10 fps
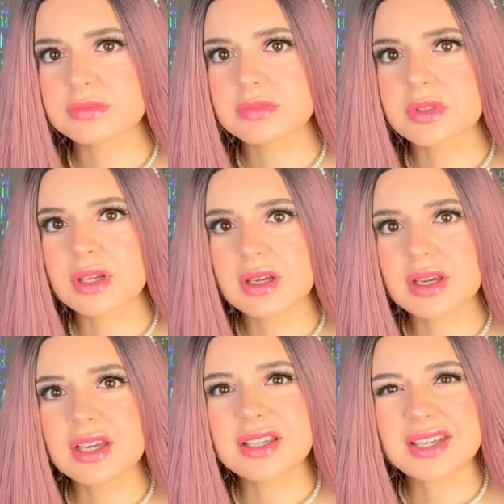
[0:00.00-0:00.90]
You
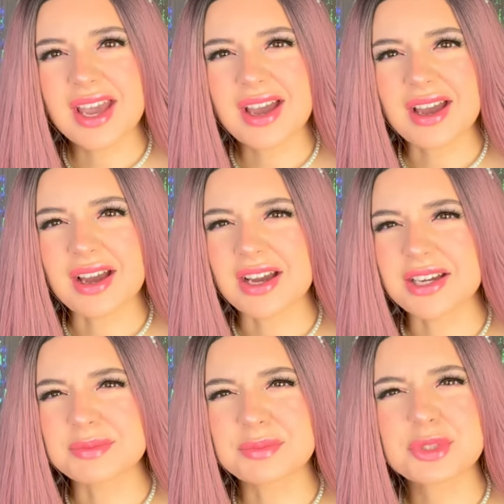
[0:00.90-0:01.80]
okay? Yeah, uh,
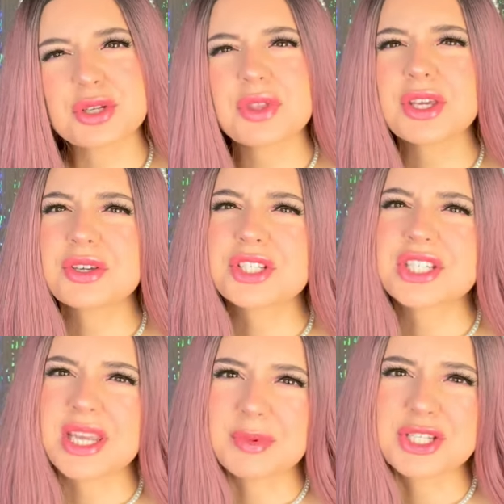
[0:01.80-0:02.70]
do you think you could just get
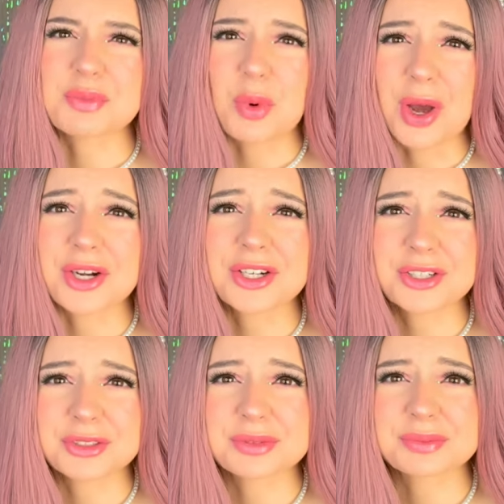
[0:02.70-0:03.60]
me some water?
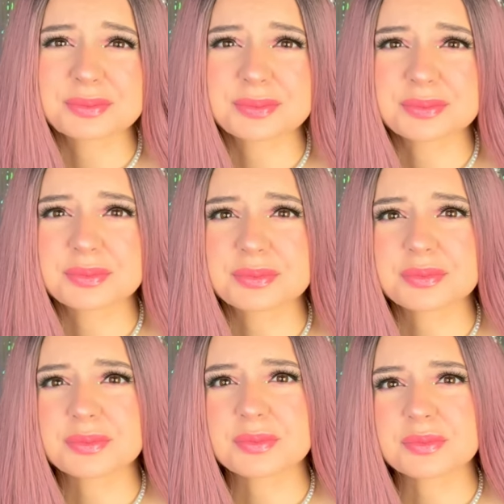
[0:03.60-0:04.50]
Yeah, of
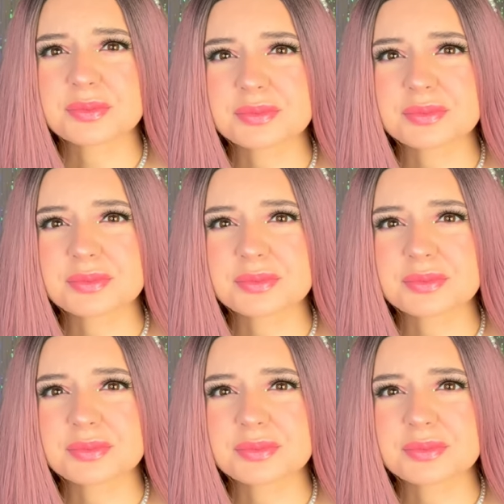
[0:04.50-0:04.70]
course.